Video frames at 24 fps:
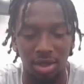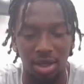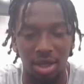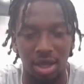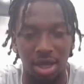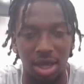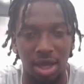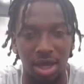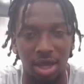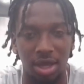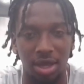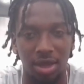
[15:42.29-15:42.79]

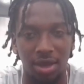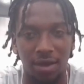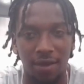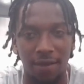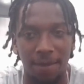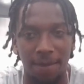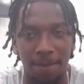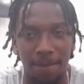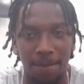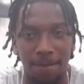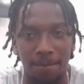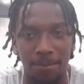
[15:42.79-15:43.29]

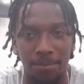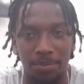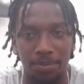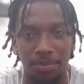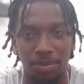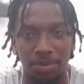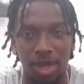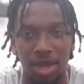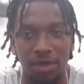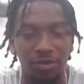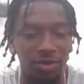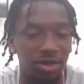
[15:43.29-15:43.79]
And
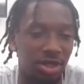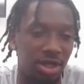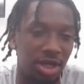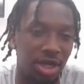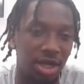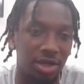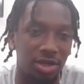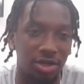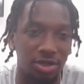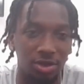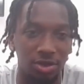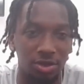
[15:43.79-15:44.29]
everything I
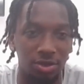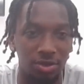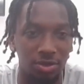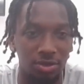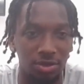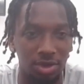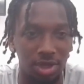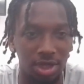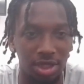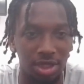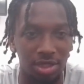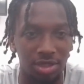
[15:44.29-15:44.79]
do
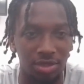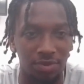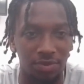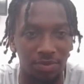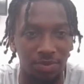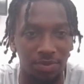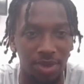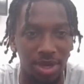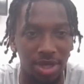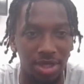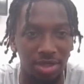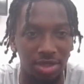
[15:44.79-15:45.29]
is
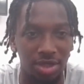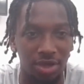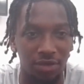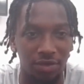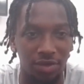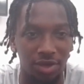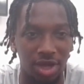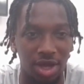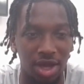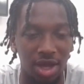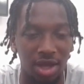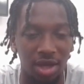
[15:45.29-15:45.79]
based off of
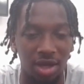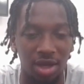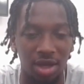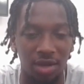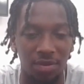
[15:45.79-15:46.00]
that.